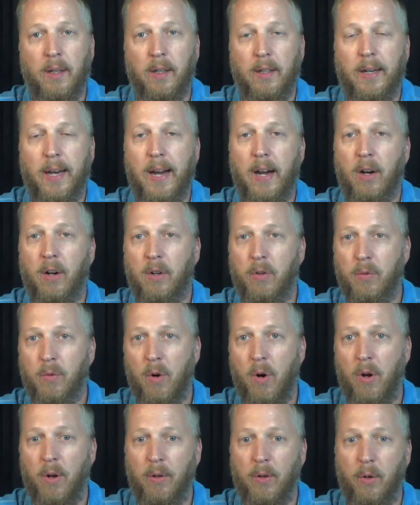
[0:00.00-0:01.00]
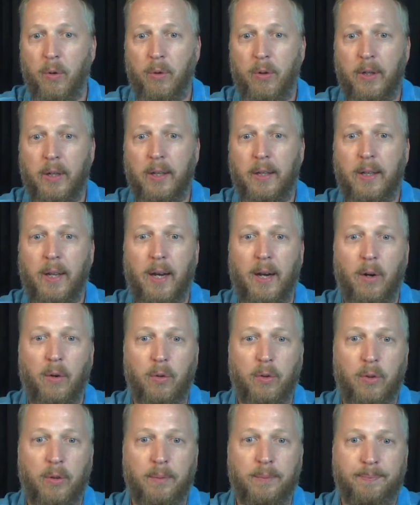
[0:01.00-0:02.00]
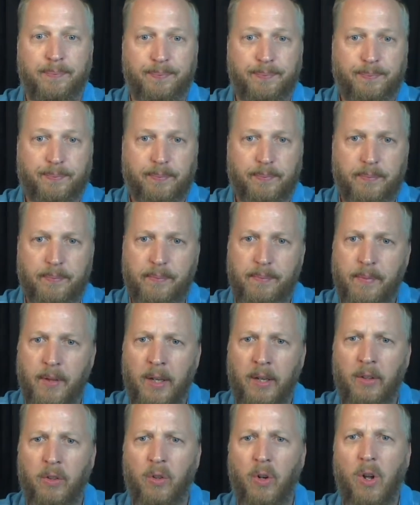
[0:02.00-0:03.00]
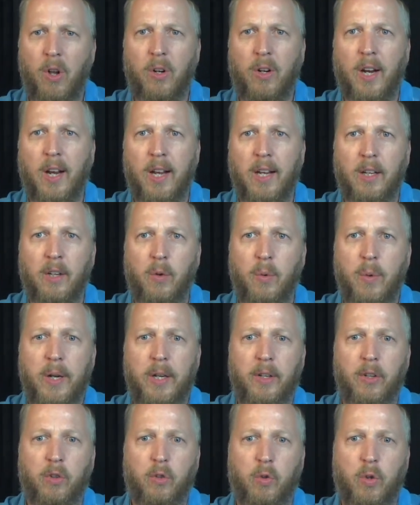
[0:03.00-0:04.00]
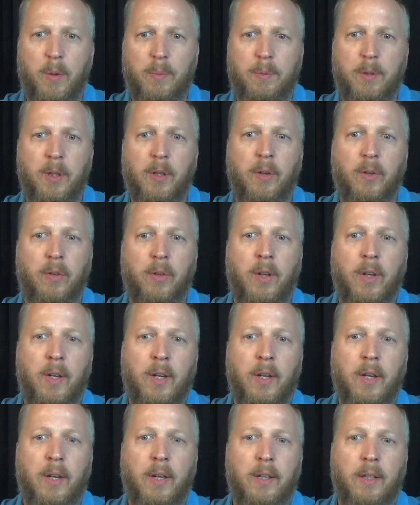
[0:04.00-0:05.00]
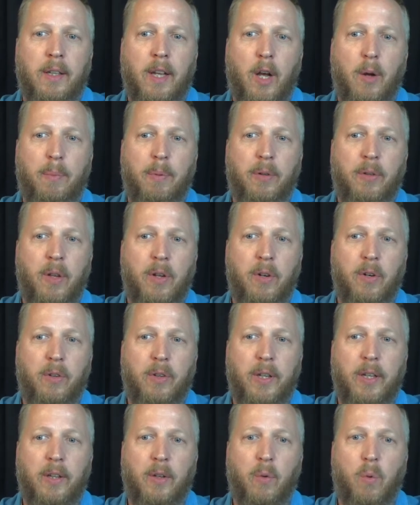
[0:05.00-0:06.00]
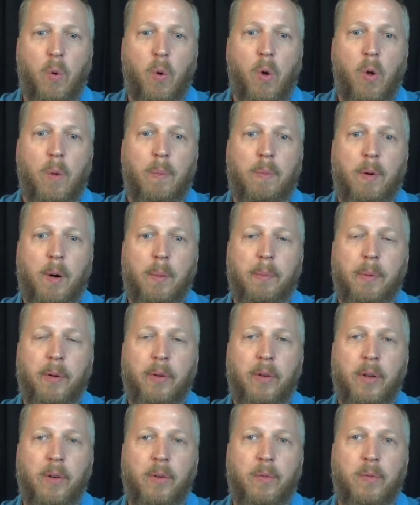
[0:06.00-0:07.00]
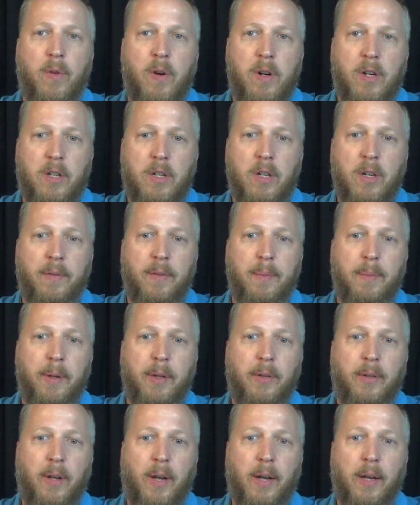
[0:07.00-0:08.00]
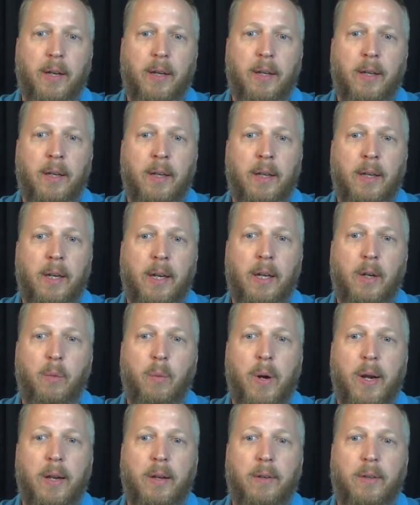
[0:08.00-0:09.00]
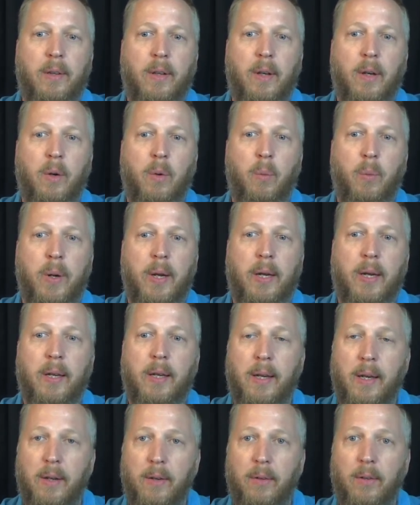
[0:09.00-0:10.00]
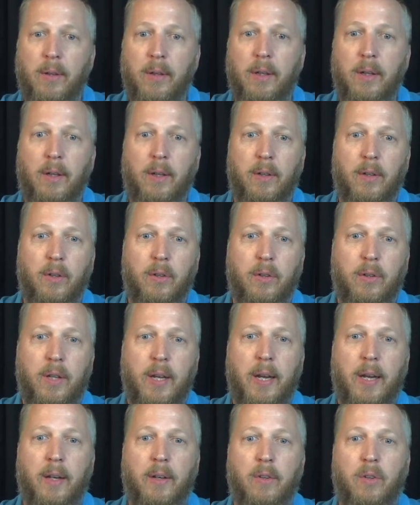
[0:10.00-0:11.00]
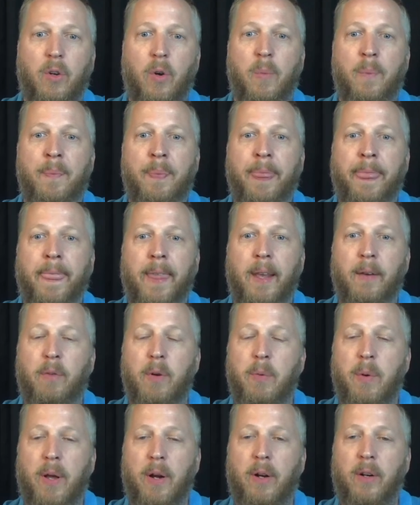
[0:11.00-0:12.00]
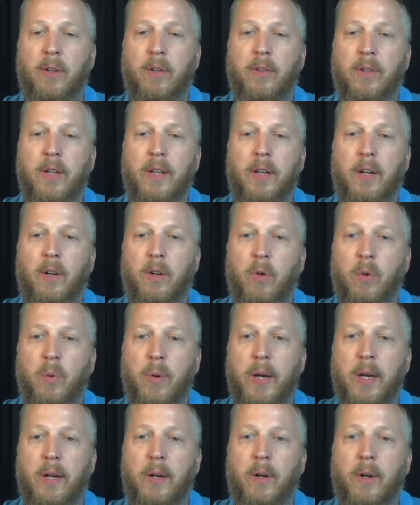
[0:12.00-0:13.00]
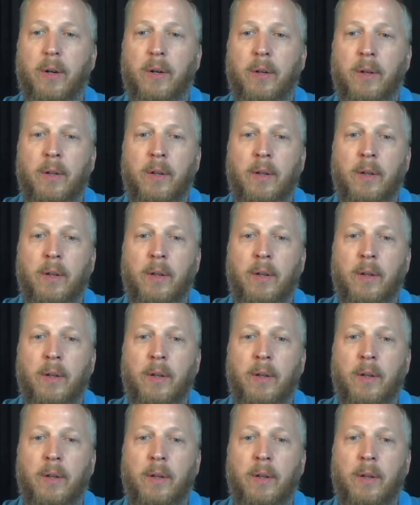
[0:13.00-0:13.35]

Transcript: cares for all those in the house. And these are all concrete descriptions to help us understand the role, purpose, and function of the Messiah in ways that we can easily understand. So if we want to understand our Creator